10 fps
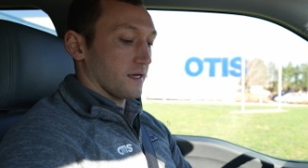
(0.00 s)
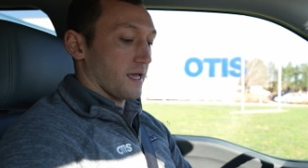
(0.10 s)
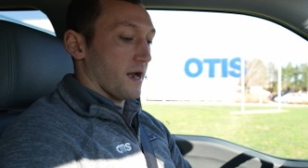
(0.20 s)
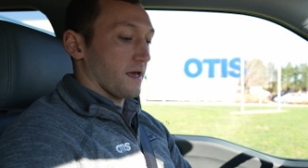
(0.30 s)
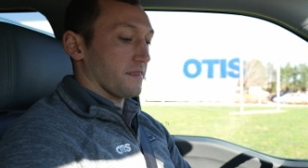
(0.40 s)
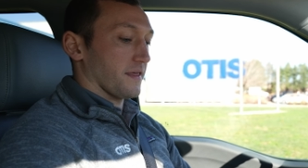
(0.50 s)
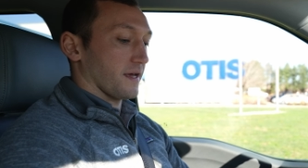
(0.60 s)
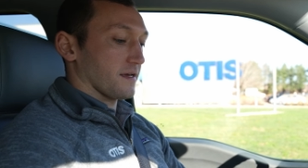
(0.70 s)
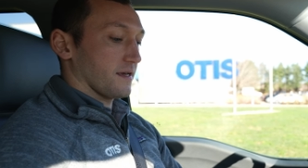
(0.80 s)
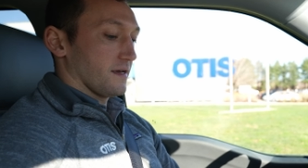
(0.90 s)
again, I
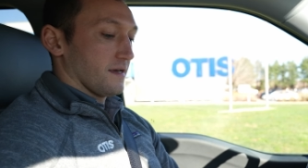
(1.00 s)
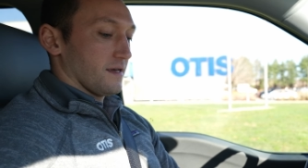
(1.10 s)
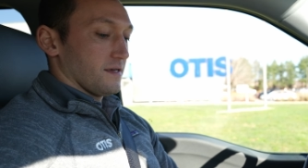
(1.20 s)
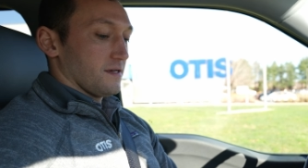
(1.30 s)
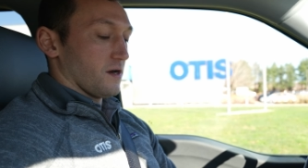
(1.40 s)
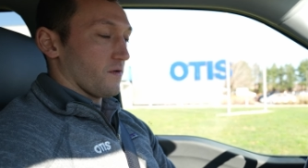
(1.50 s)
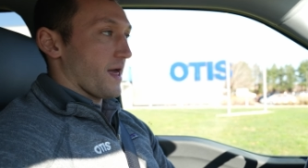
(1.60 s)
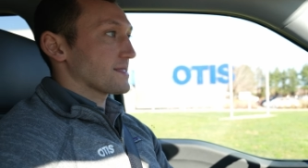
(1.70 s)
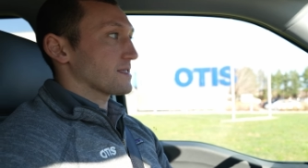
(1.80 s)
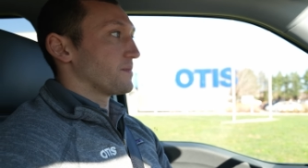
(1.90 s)
think you know
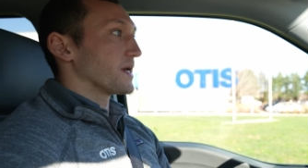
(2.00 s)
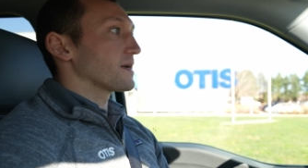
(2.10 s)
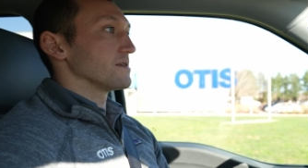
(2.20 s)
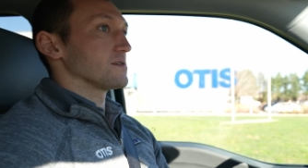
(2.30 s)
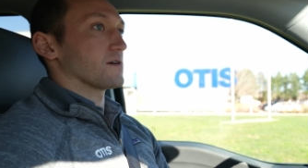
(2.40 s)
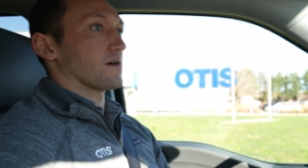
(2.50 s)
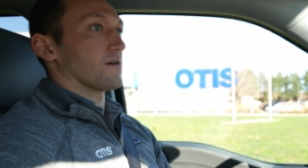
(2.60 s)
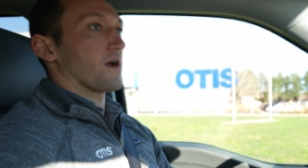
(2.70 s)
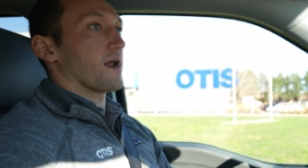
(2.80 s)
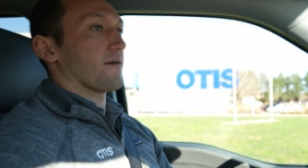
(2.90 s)
that's the big
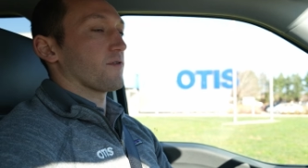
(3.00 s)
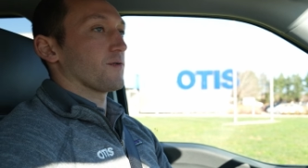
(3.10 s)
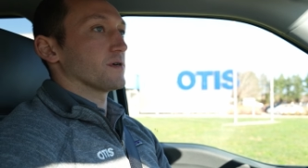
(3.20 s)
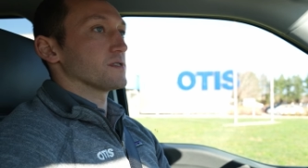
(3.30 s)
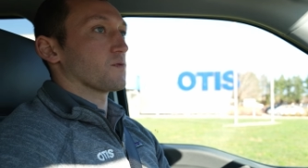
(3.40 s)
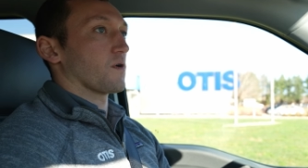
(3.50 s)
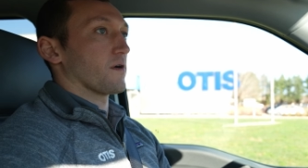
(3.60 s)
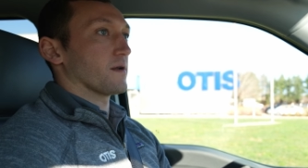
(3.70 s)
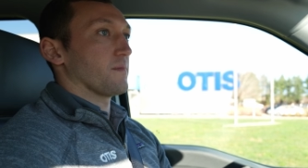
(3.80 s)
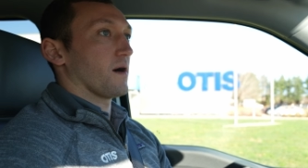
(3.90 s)
concern right everyone's
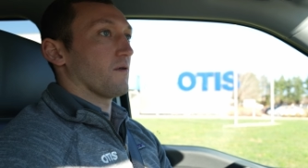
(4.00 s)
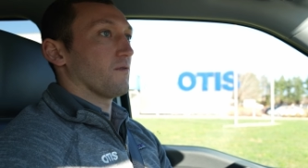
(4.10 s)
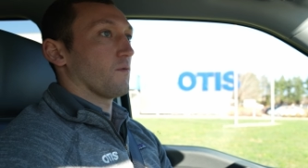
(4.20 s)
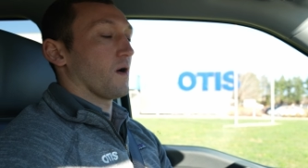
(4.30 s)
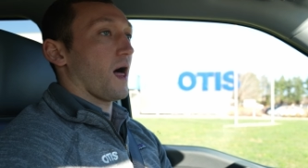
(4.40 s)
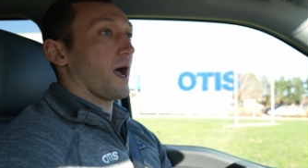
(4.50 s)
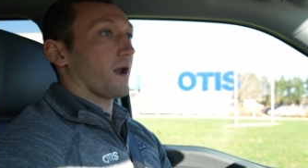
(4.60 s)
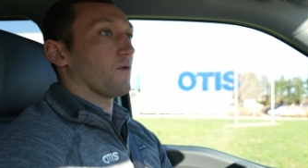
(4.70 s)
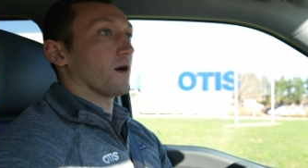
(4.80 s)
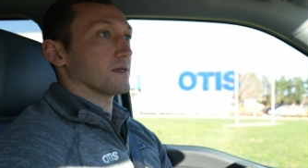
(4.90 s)
worried about well i
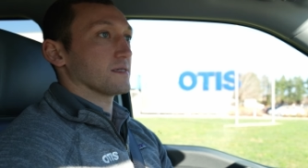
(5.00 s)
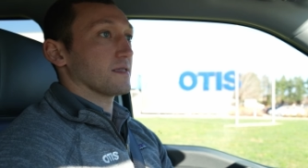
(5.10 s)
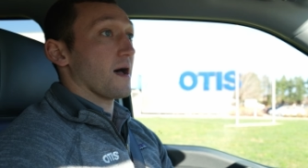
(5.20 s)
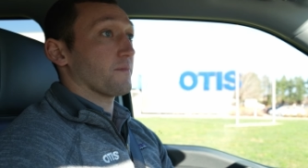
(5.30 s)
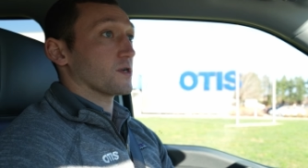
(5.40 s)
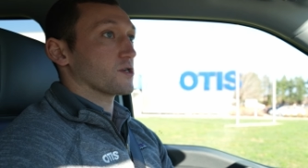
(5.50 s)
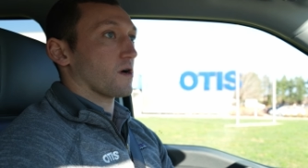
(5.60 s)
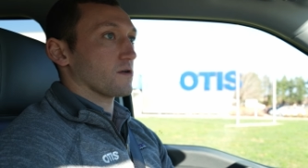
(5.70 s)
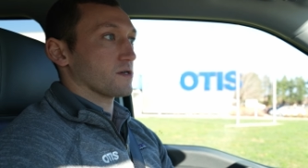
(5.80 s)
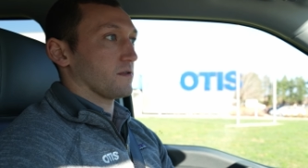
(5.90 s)
don't want to stop the
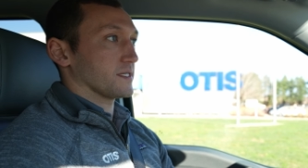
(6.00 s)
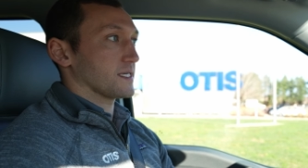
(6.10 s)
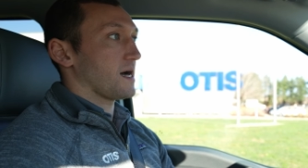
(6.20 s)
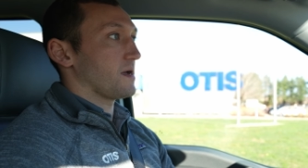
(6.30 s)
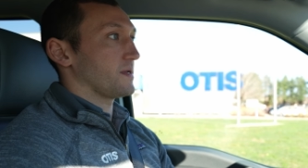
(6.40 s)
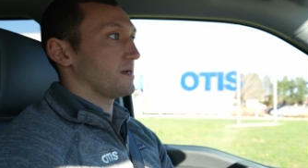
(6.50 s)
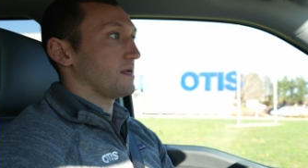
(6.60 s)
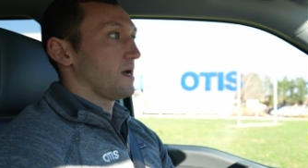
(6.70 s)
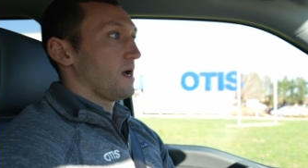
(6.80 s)
charge all the time and